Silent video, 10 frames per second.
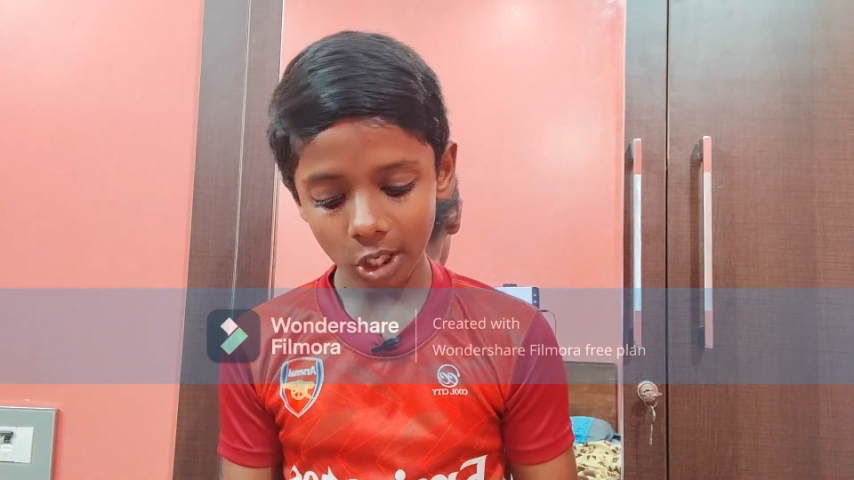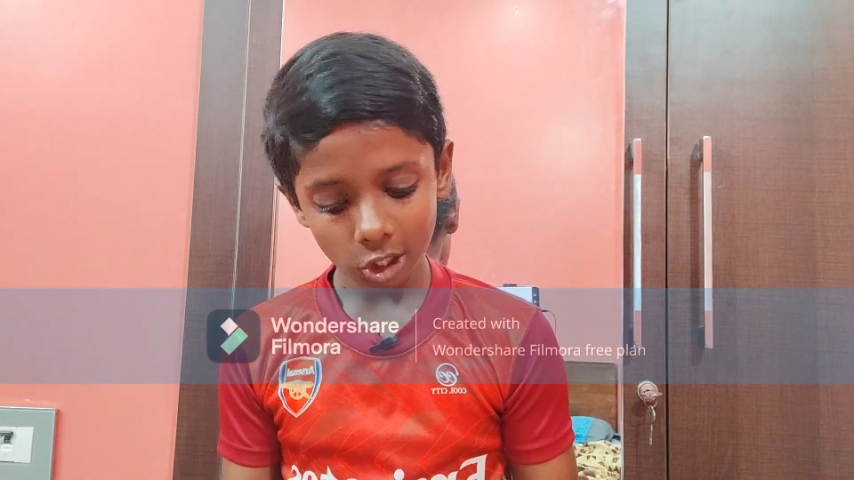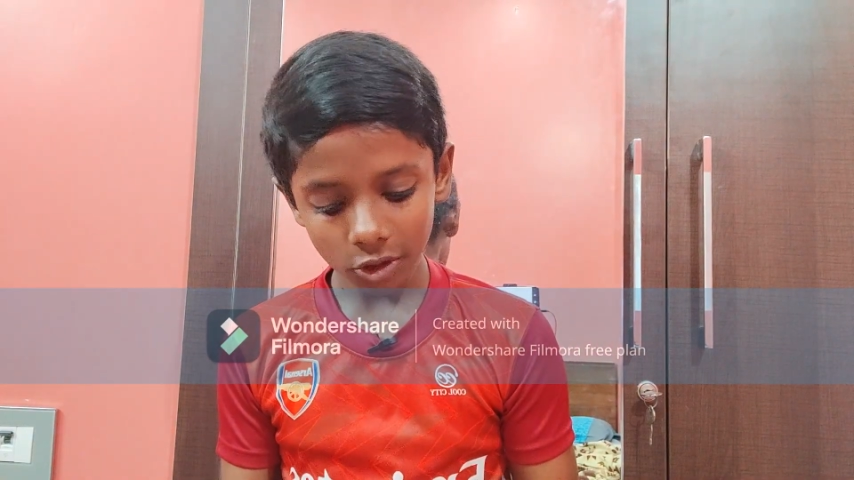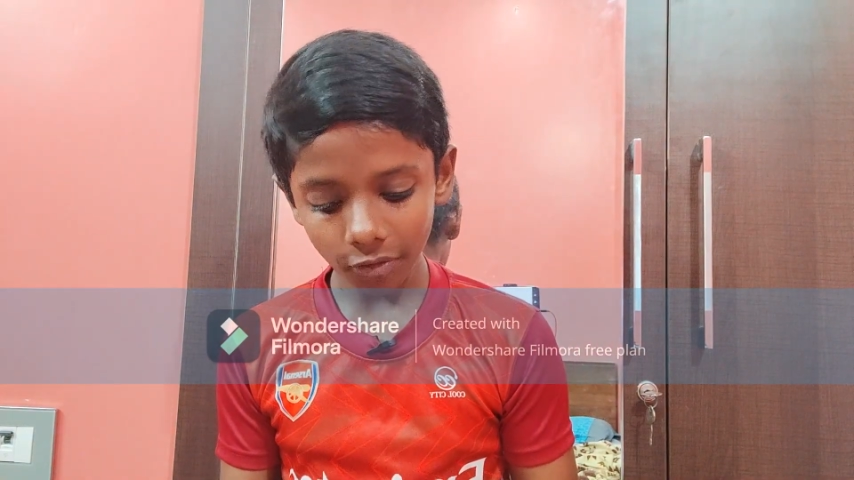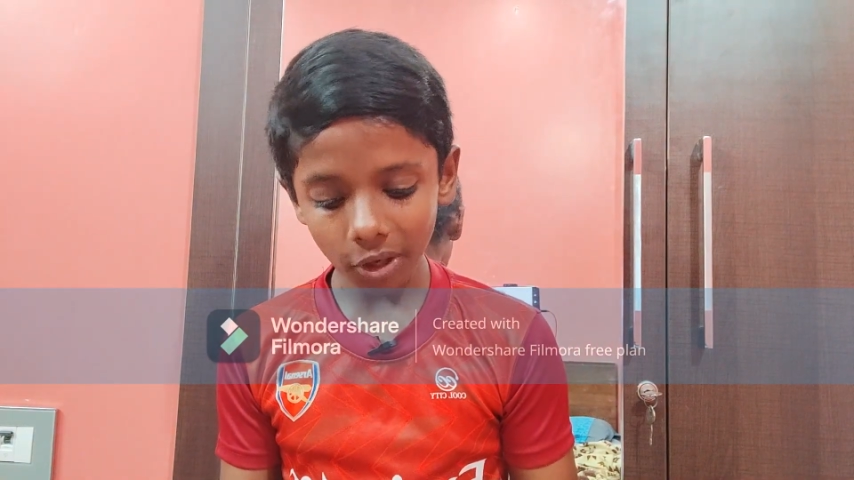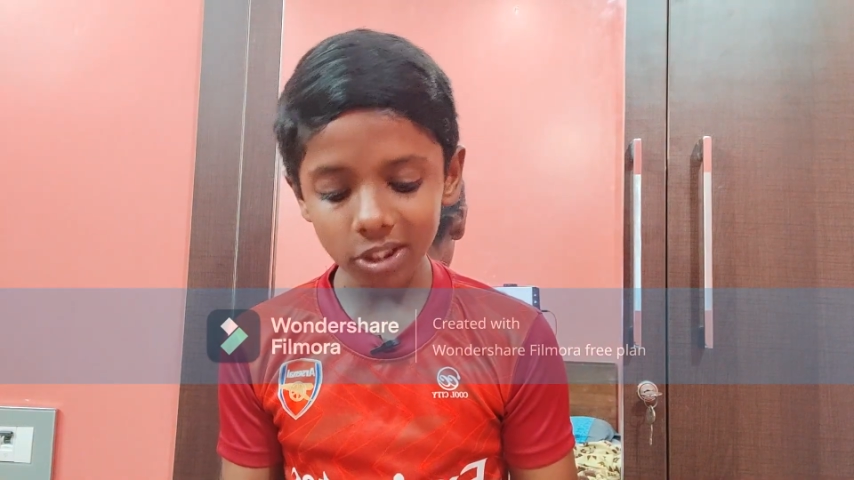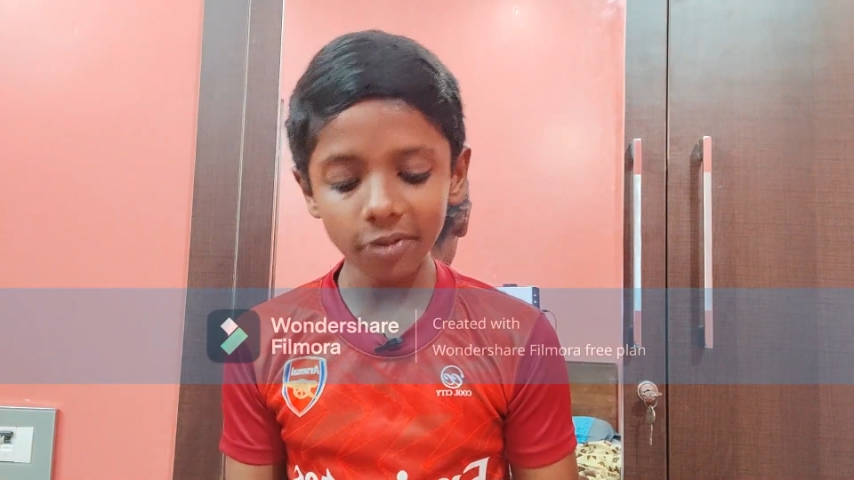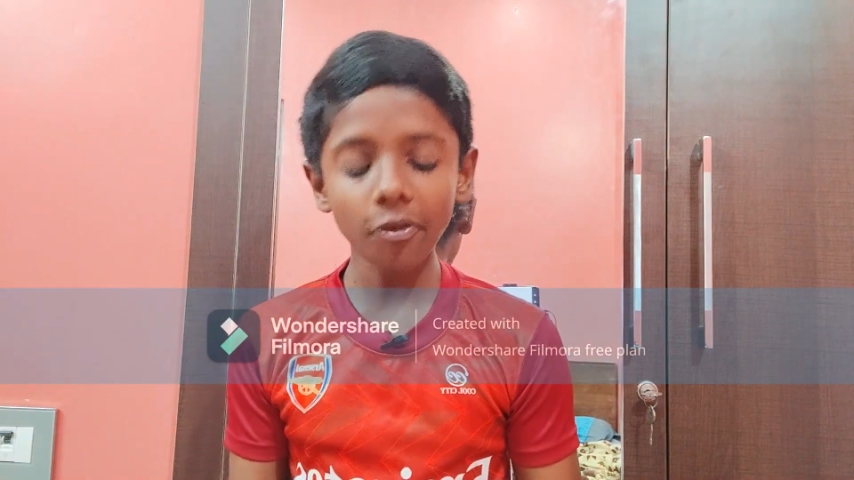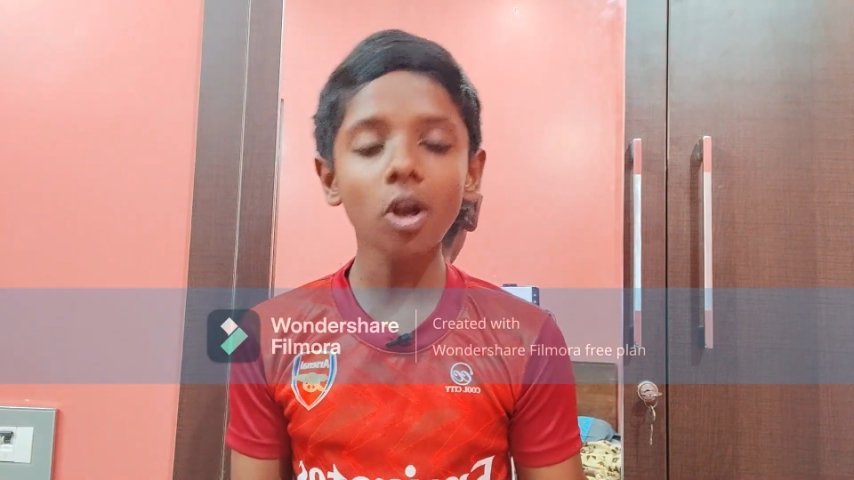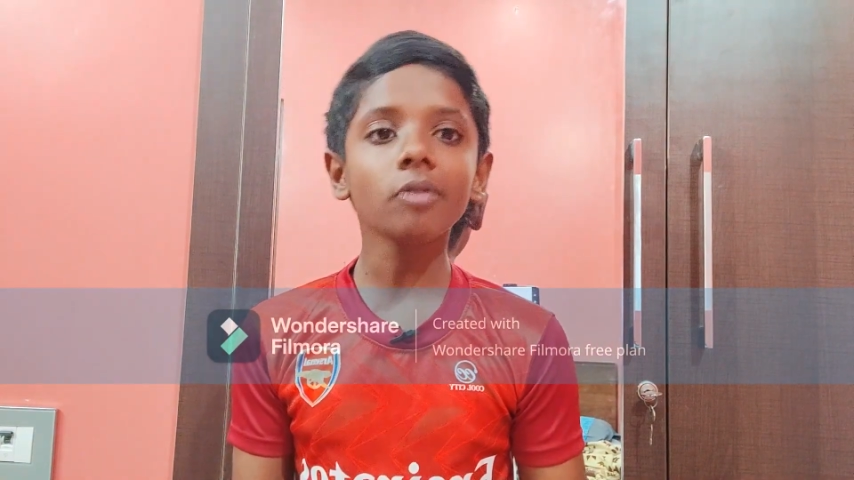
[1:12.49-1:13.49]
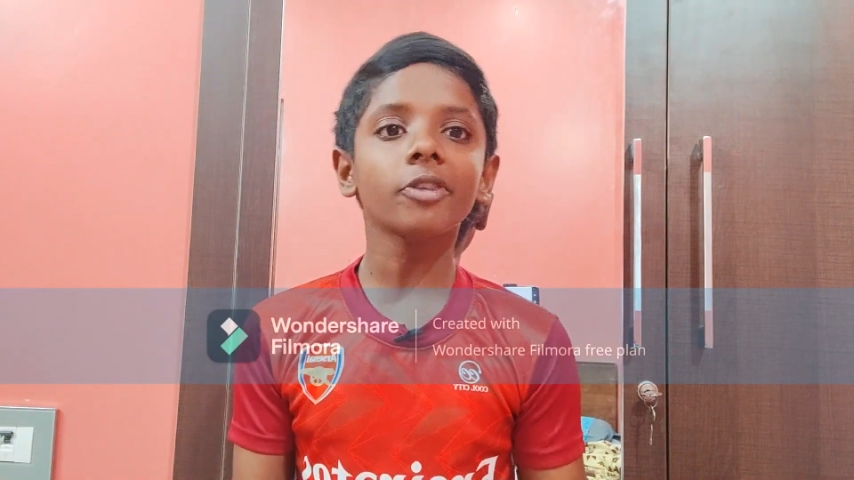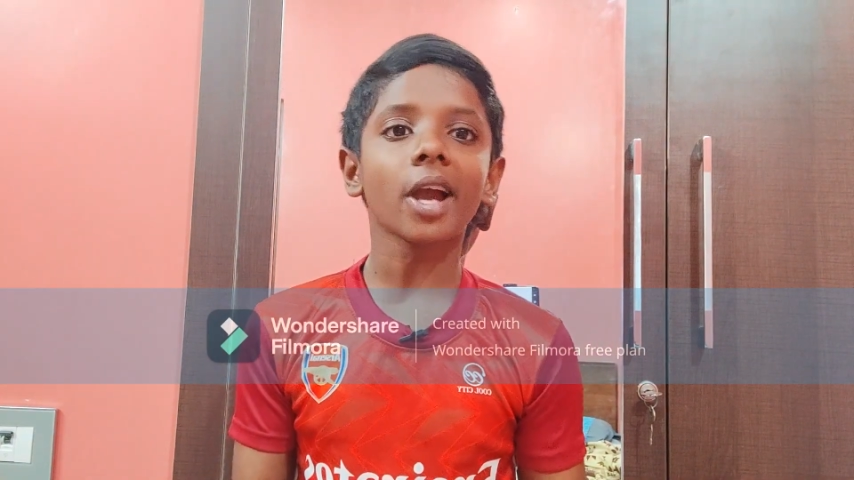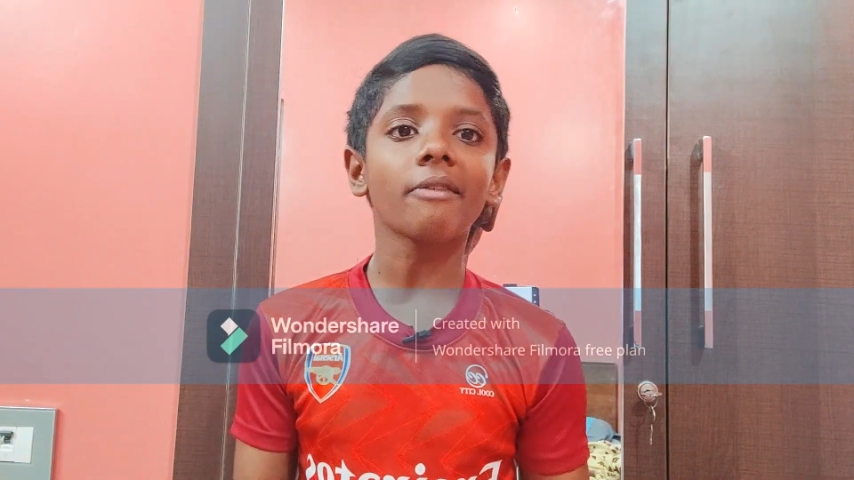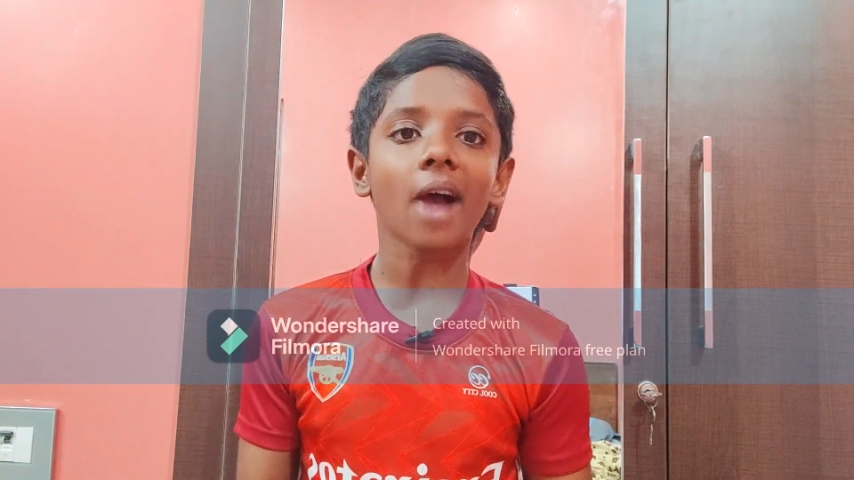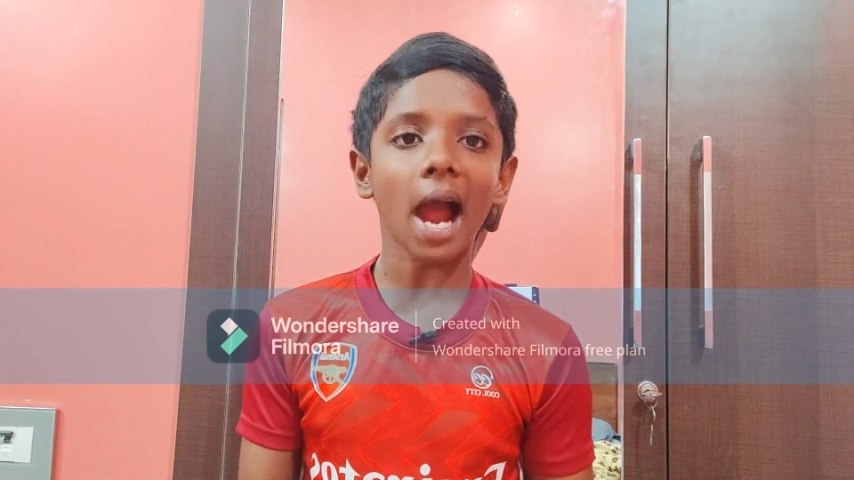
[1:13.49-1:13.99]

So first of all, we have